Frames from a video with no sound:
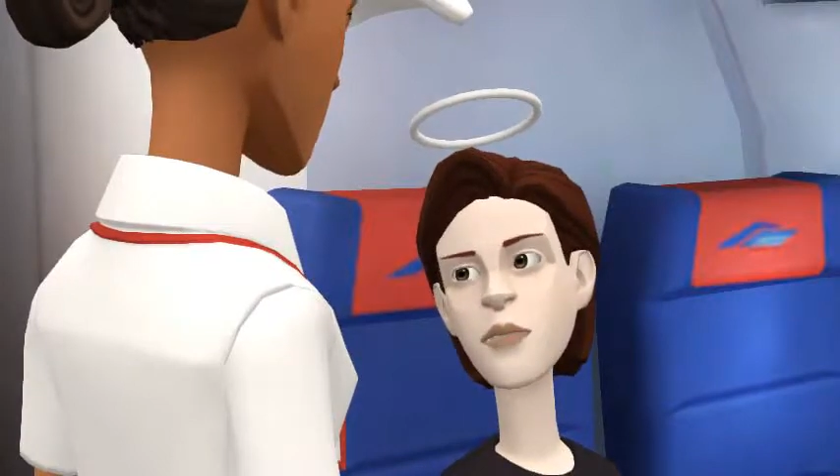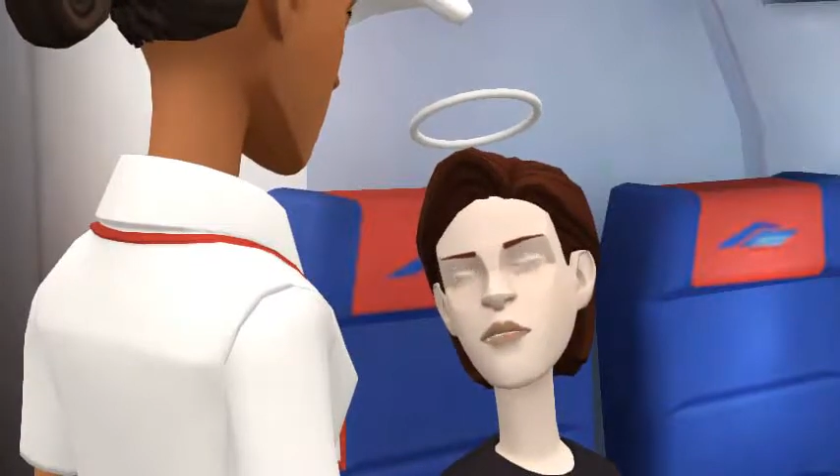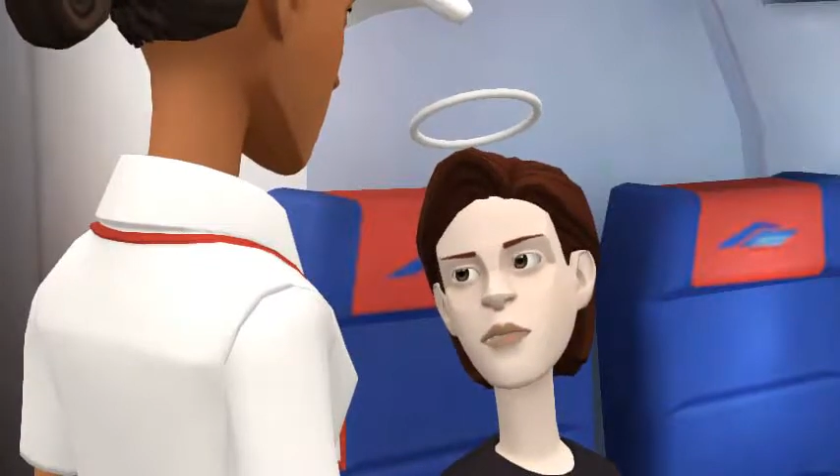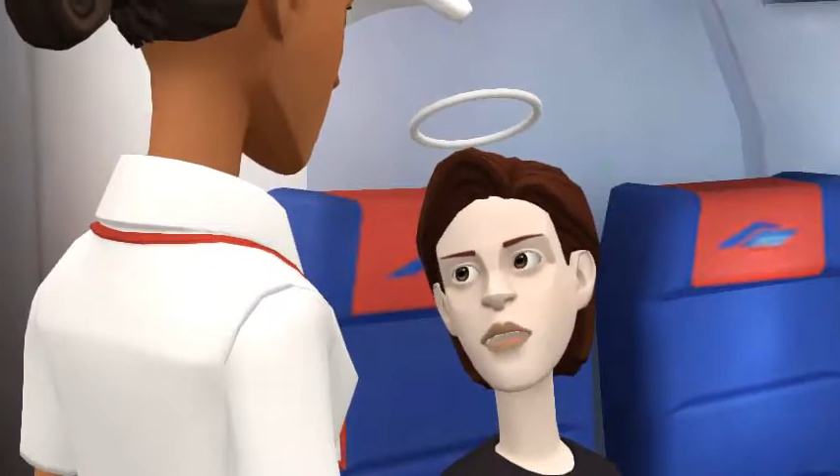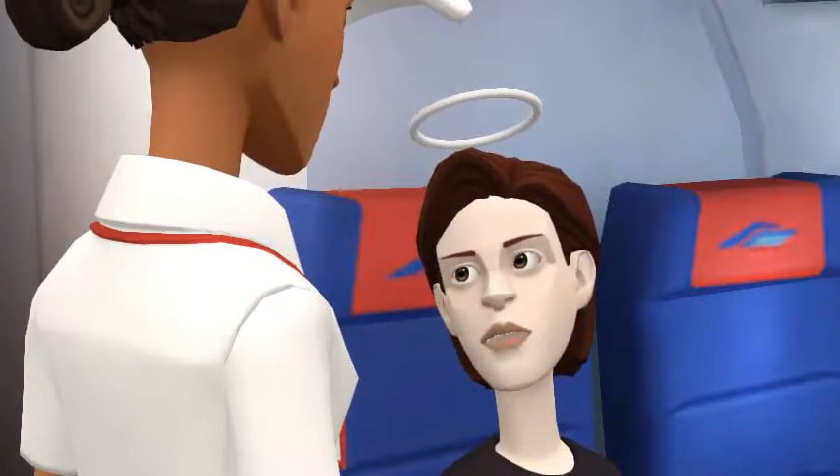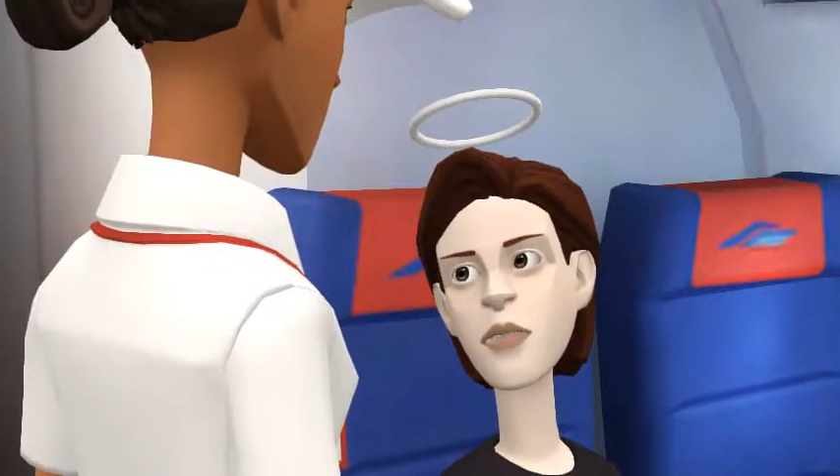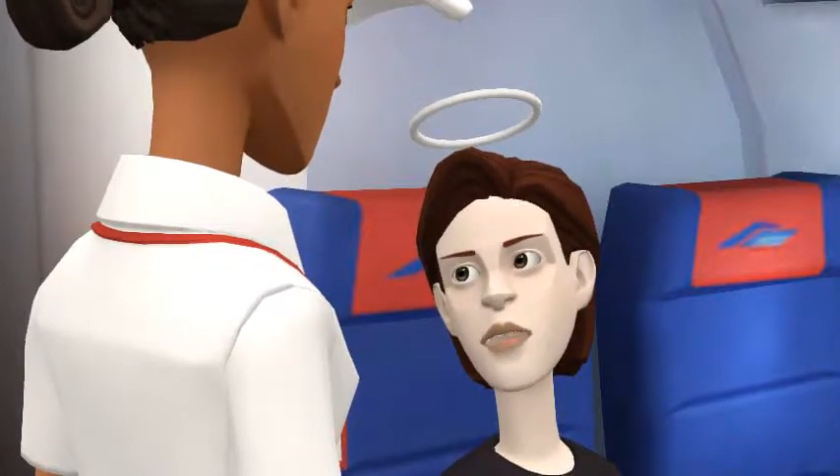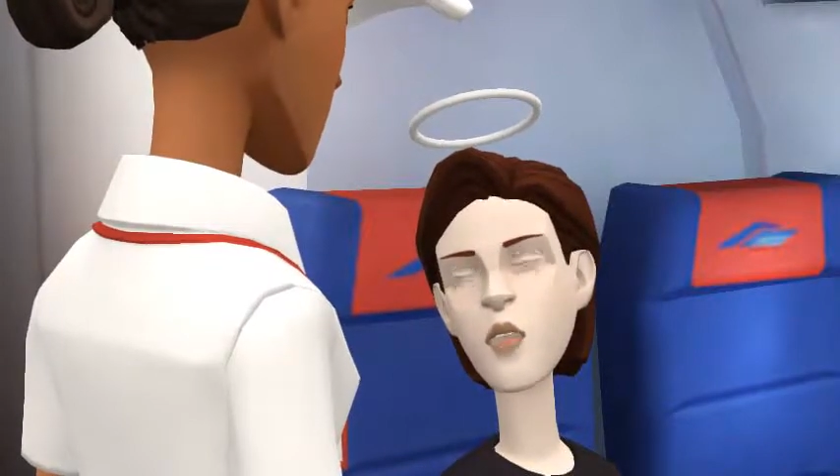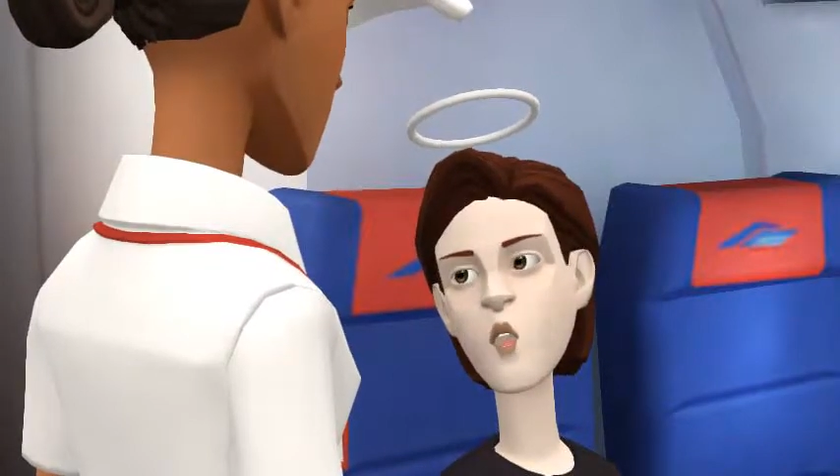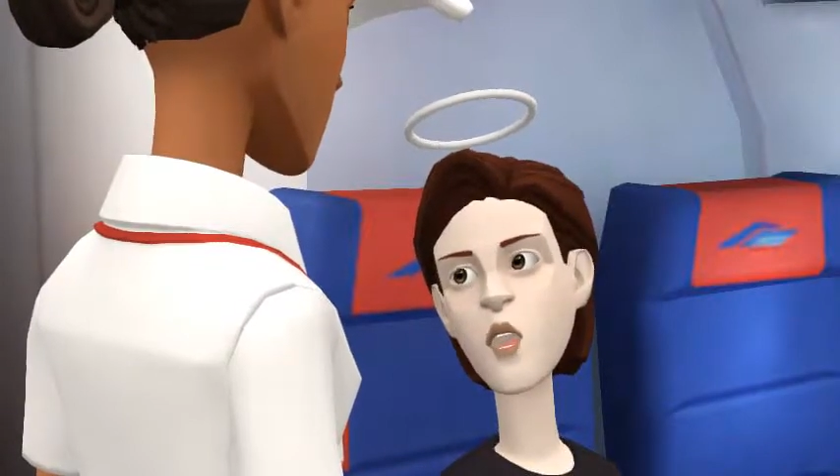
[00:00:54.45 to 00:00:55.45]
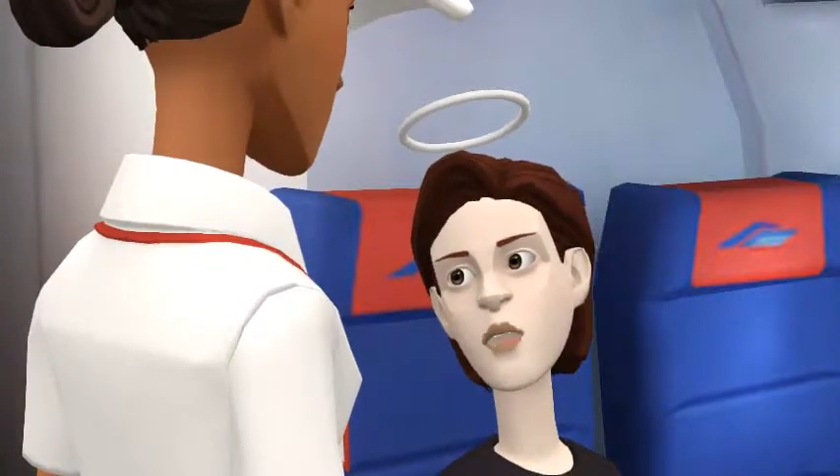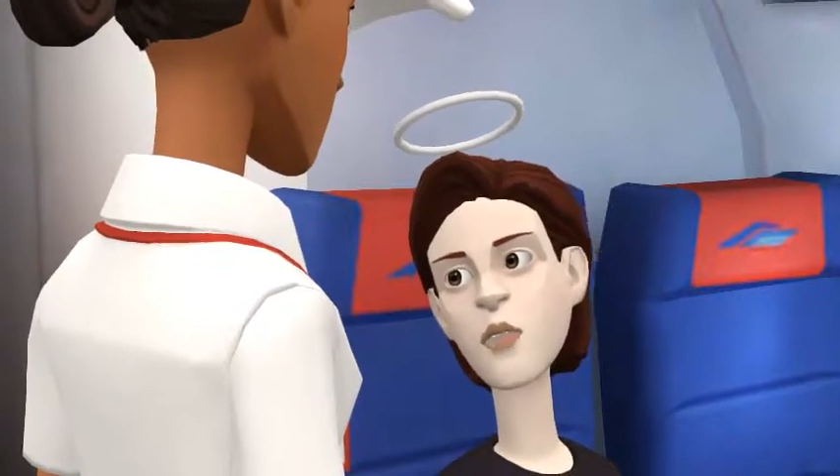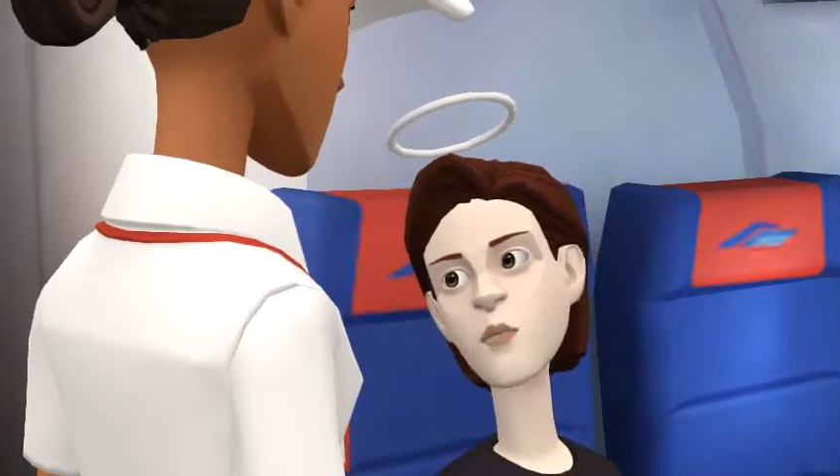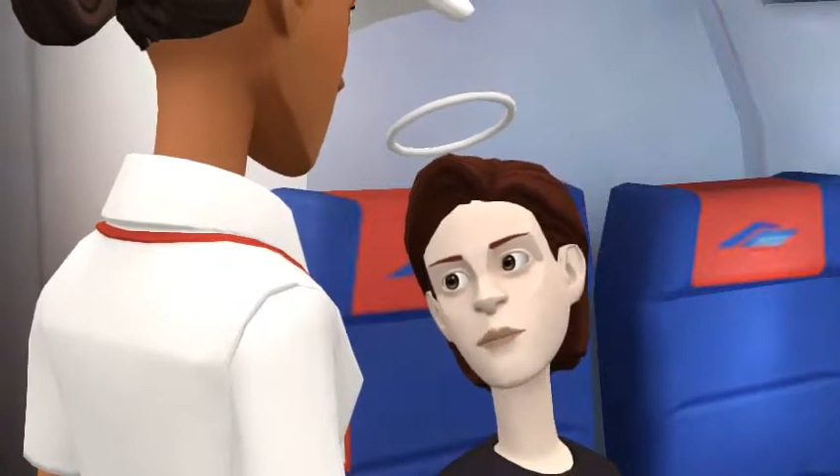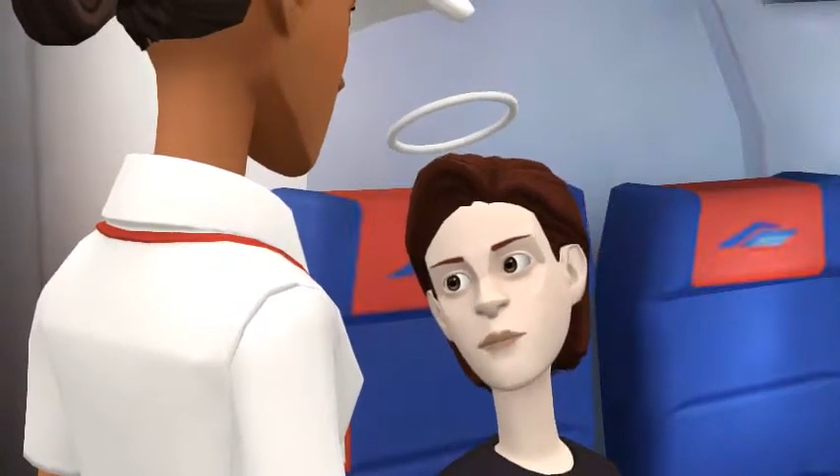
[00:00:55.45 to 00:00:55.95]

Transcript: knives, and rocket launchers.